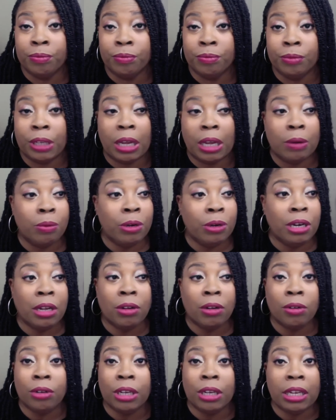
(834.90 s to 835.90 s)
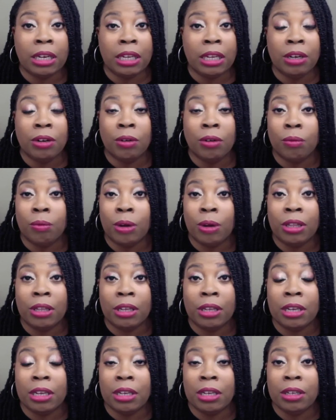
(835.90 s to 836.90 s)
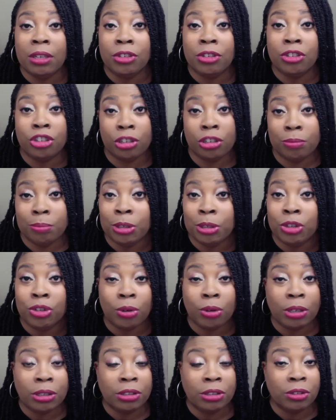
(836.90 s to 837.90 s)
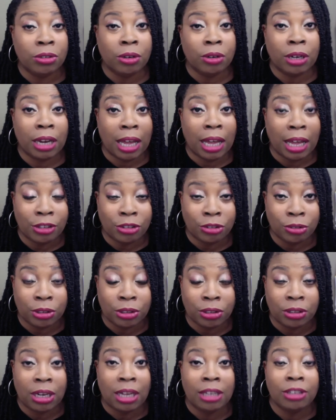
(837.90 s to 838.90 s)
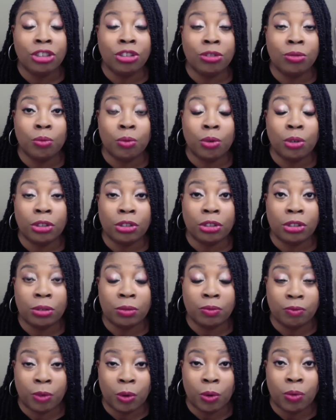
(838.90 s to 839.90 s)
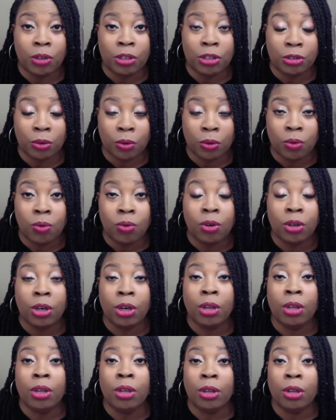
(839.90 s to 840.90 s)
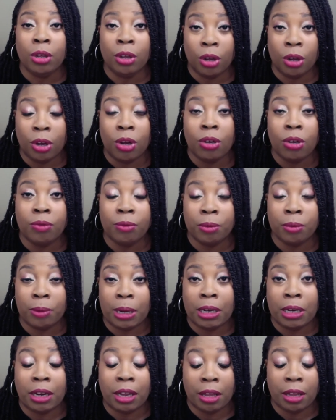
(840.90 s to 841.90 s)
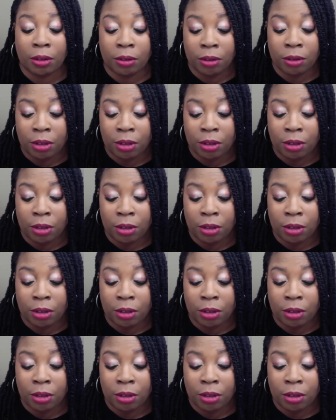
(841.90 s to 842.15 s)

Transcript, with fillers: Now, we're not going to get in on whether he should be trusted or not trusted. I just want to focus on her for right now.